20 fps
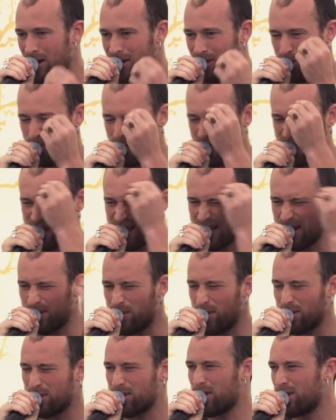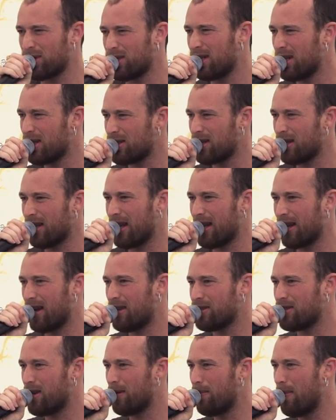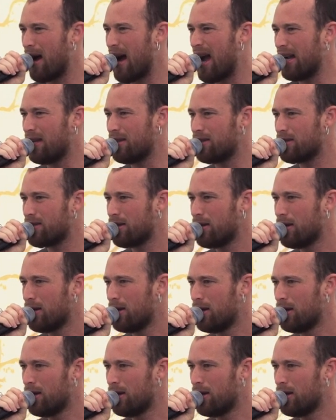that we can think of those as our minds.